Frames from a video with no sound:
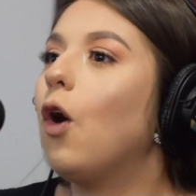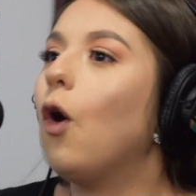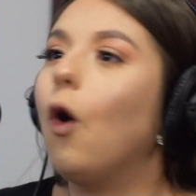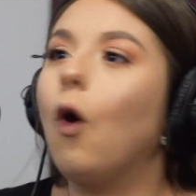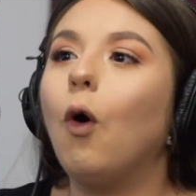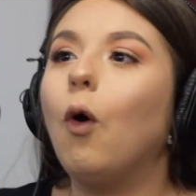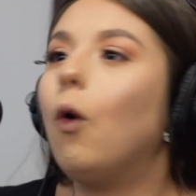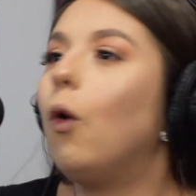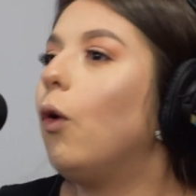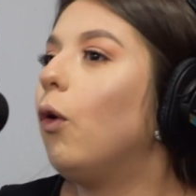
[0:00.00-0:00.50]

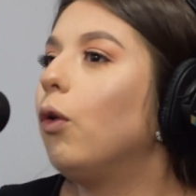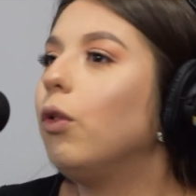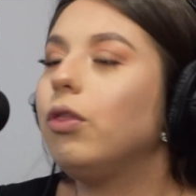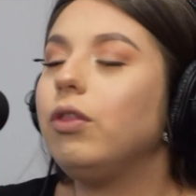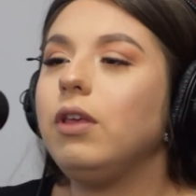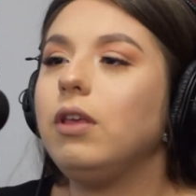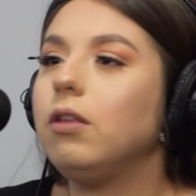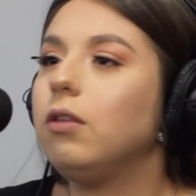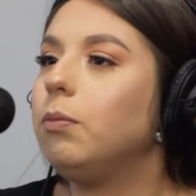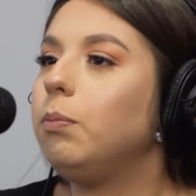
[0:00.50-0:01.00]
all
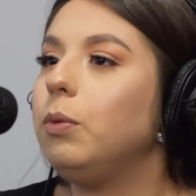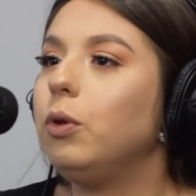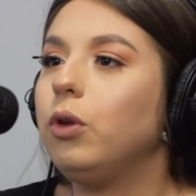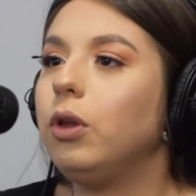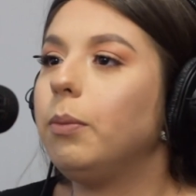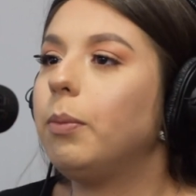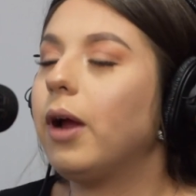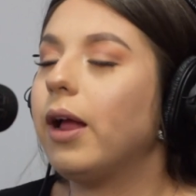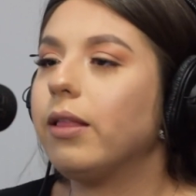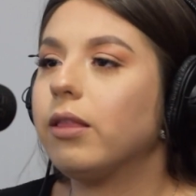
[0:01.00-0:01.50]
these
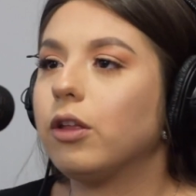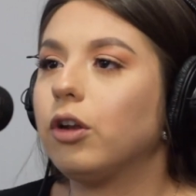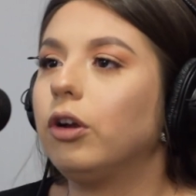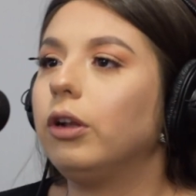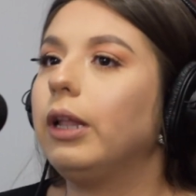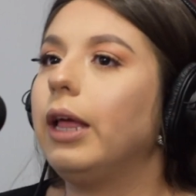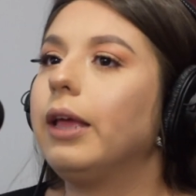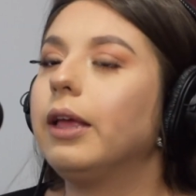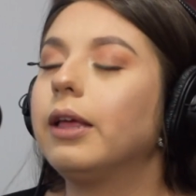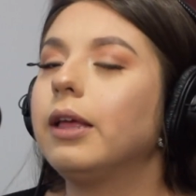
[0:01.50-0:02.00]
beauty brands that
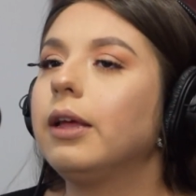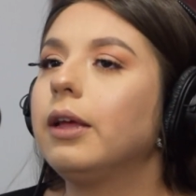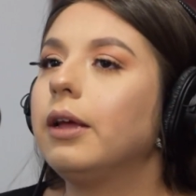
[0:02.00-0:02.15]
are